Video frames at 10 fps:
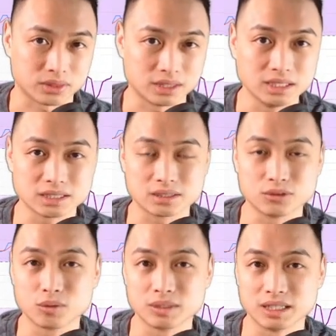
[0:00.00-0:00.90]
These
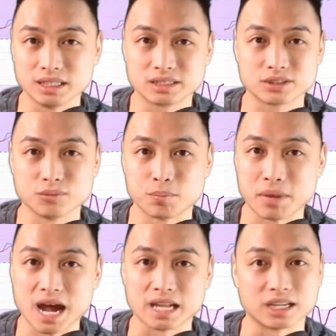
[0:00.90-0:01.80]
normally leads to
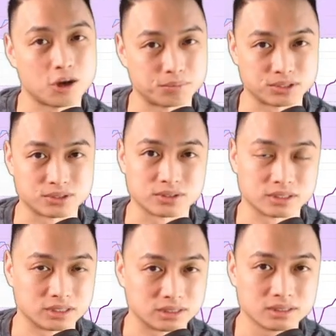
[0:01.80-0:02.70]
buying
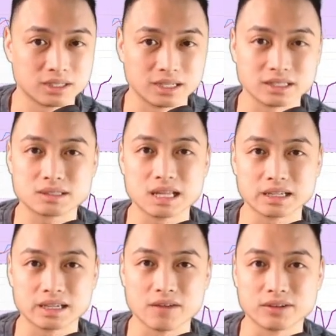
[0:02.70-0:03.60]
opportunities. It's
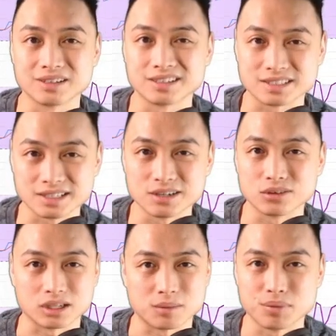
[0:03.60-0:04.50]
like having a sale,
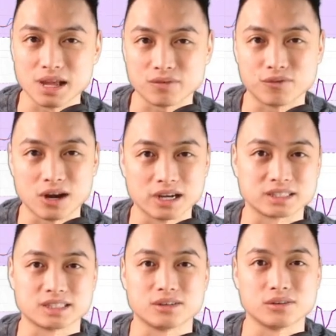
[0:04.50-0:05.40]
like a Black Friday
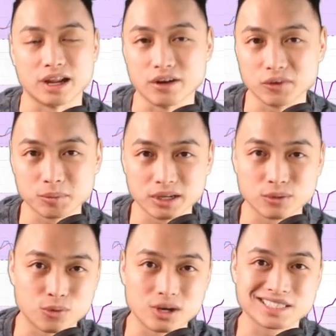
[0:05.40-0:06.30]
sale. Everybody
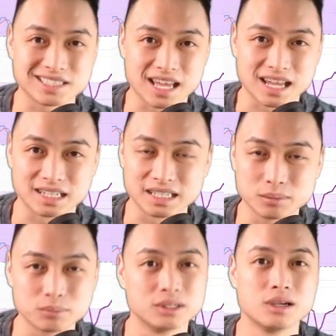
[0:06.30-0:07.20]
wants that dip.